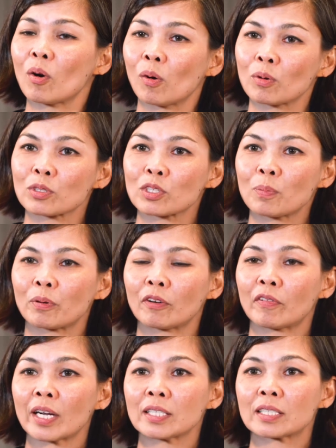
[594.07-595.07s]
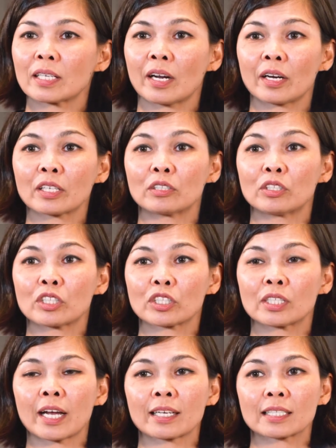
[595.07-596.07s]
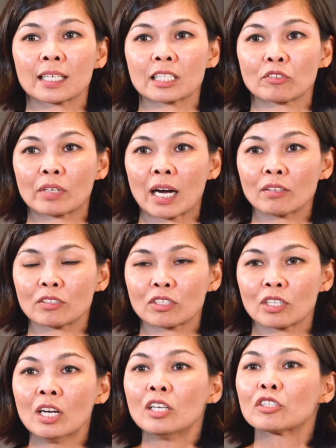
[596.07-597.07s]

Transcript: also provides air-conditioned access routes